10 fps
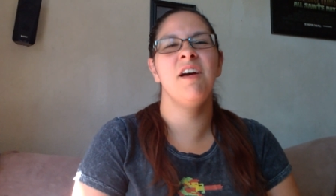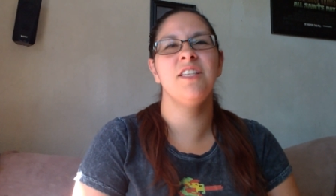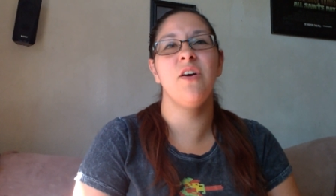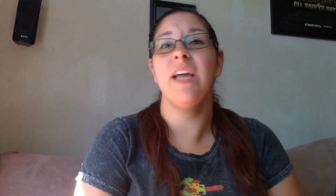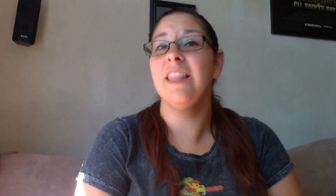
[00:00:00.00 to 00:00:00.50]

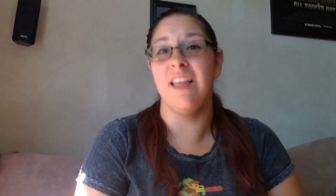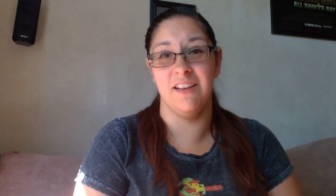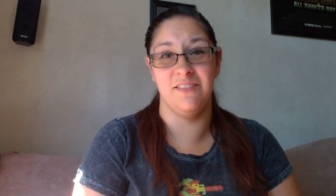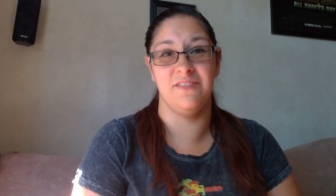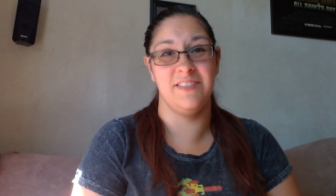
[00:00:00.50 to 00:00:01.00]
So I
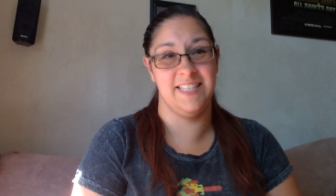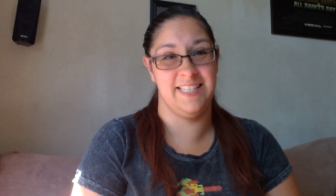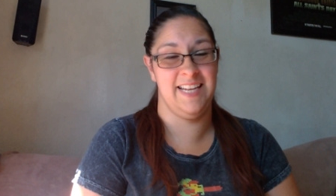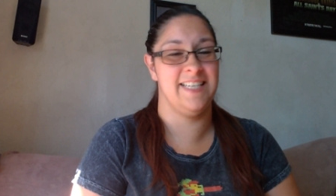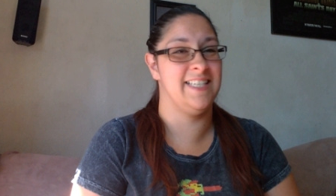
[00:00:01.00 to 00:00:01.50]
love
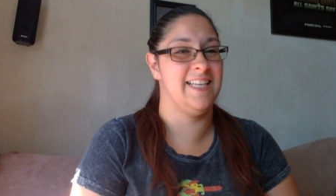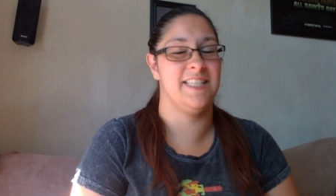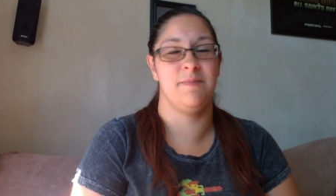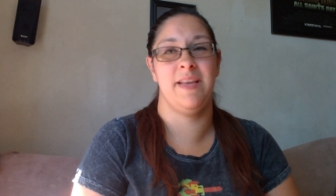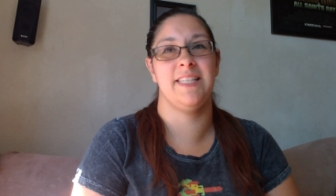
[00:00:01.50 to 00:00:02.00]
Disney. Disney
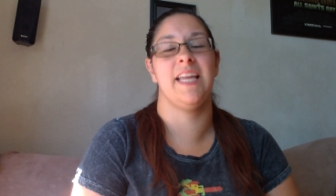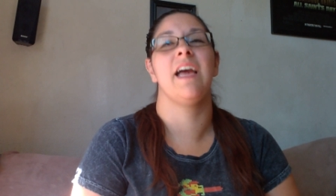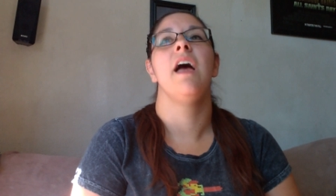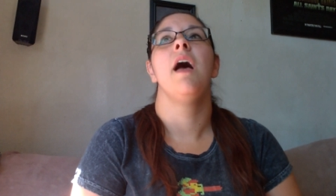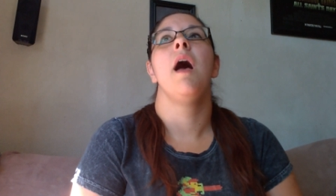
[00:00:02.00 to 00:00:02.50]
is
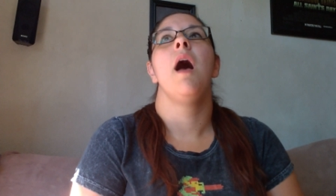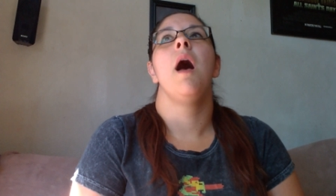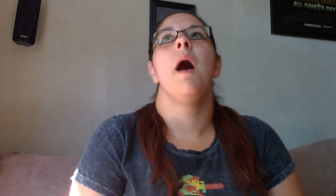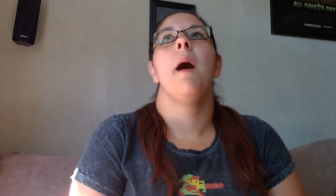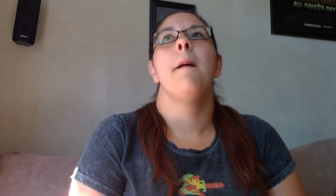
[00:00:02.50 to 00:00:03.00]
amazing.
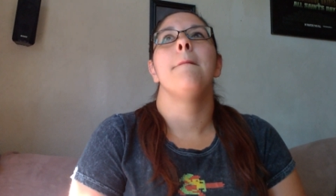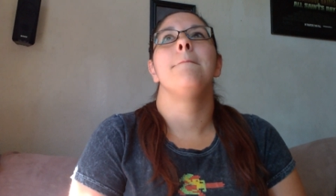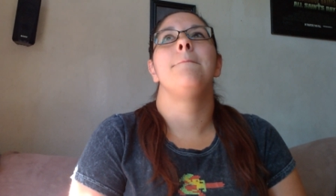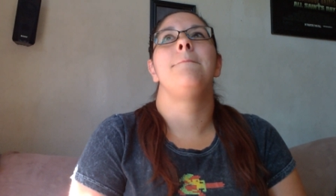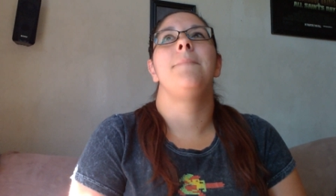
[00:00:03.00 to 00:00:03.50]

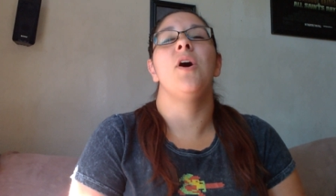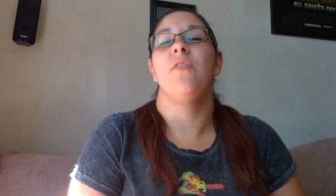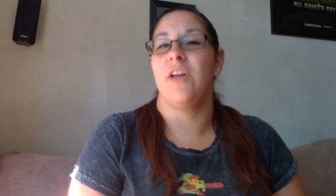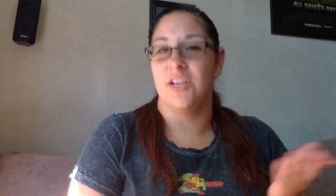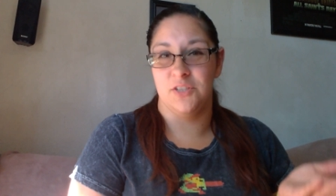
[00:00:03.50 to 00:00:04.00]
Oh,
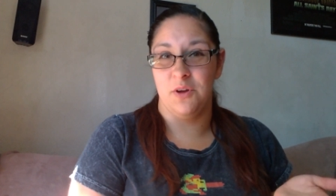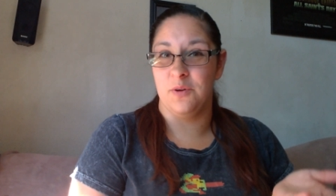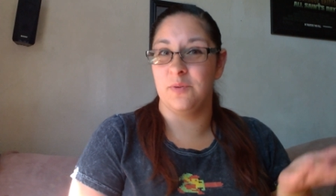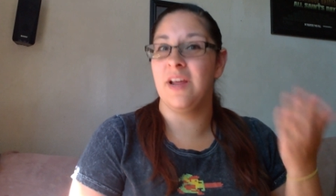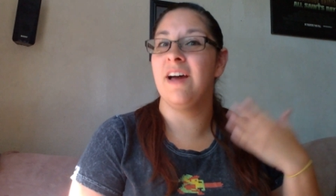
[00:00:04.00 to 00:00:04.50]
they also
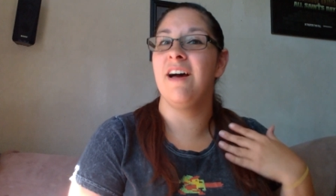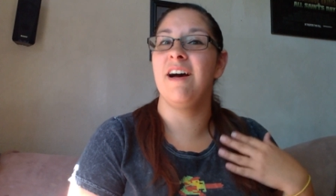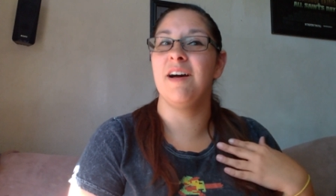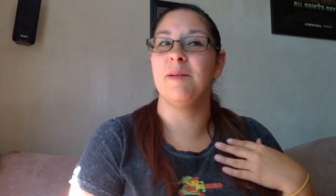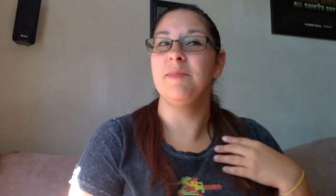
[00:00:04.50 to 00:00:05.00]
own
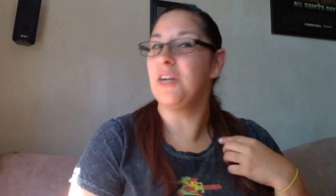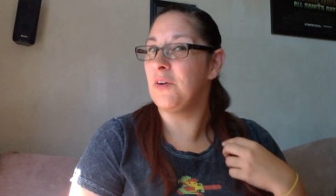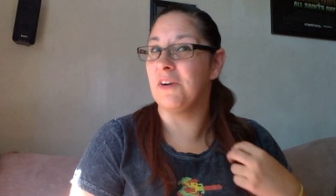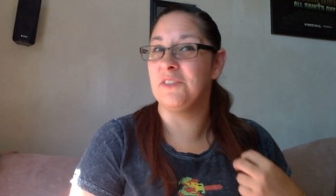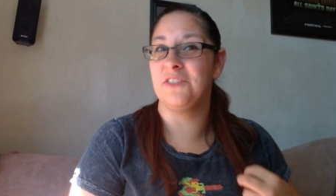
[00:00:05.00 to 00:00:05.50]
Star
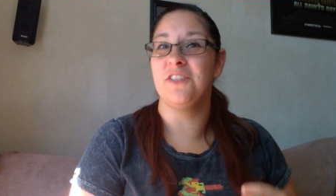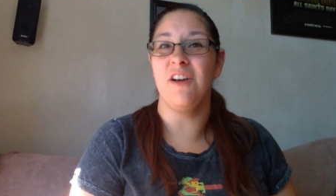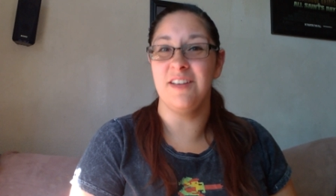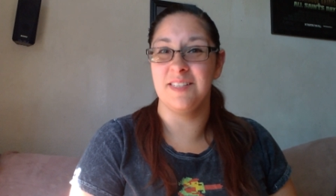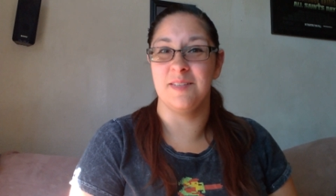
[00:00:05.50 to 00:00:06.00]
Wars, which is
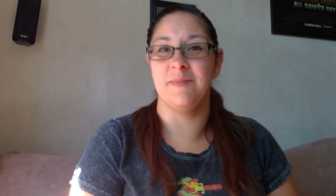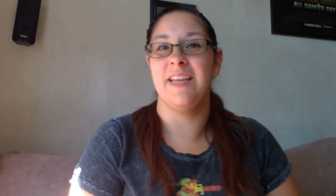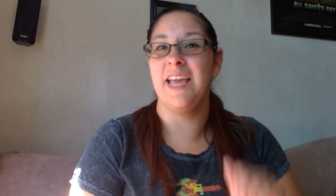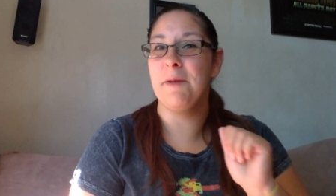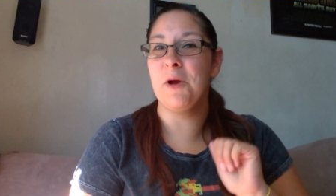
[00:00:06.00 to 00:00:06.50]
awesome, and